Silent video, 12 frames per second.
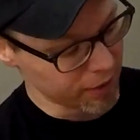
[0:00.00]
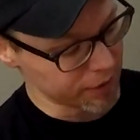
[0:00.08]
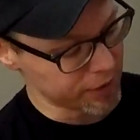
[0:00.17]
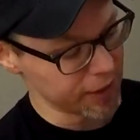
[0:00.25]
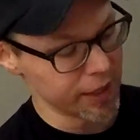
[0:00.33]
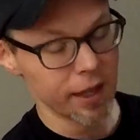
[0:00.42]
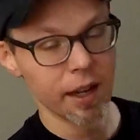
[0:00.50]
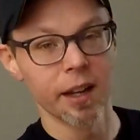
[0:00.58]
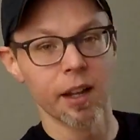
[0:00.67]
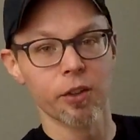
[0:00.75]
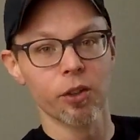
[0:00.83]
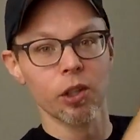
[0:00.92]
to get
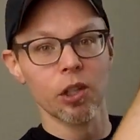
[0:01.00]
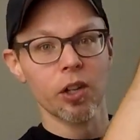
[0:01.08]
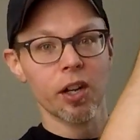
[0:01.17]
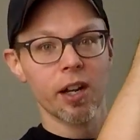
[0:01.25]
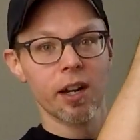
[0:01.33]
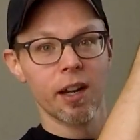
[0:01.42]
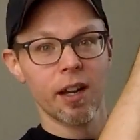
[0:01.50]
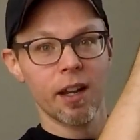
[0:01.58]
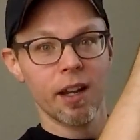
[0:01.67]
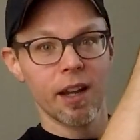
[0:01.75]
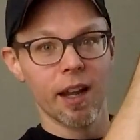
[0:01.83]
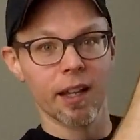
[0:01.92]
another look
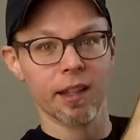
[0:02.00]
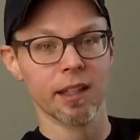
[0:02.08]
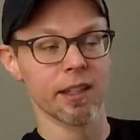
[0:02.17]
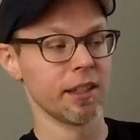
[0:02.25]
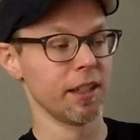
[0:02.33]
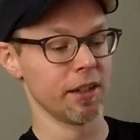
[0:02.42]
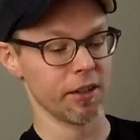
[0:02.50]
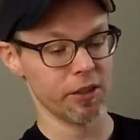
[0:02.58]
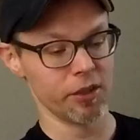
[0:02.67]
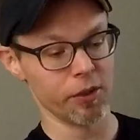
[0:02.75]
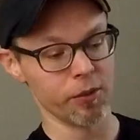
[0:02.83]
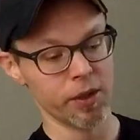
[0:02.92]
at this here.
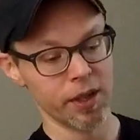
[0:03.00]
So